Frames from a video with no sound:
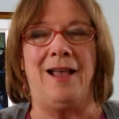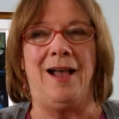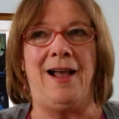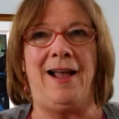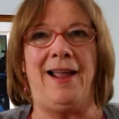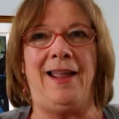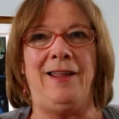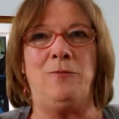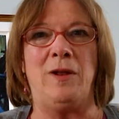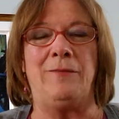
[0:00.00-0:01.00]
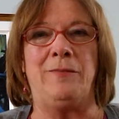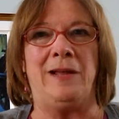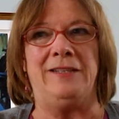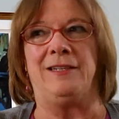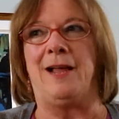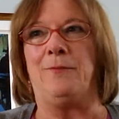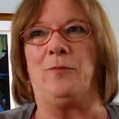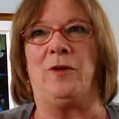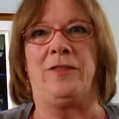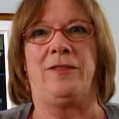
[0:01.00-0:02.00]
I want to bundle up
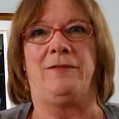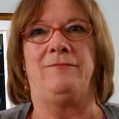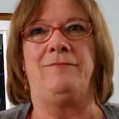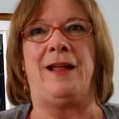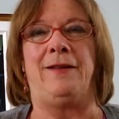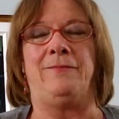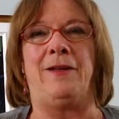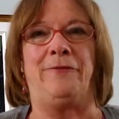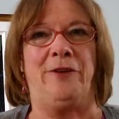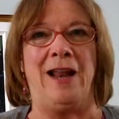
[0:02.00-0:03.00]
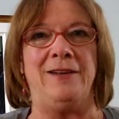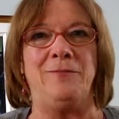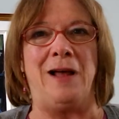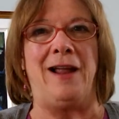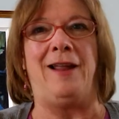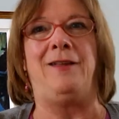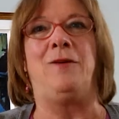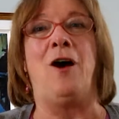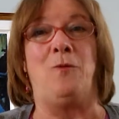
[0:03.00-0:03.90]
with my friend, my hot